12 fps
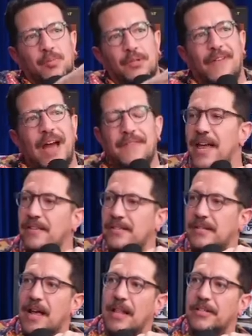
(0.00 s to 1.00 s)
would
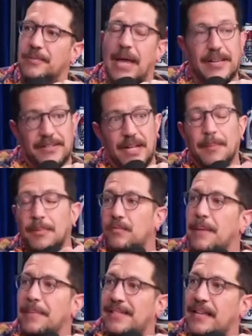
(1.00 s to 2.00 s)
$5,000 be? I guess double,
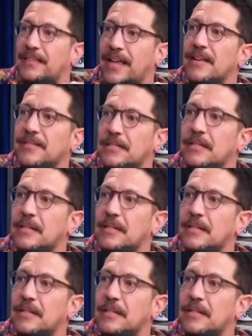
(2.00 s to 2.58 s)
right? It'd be $10,000.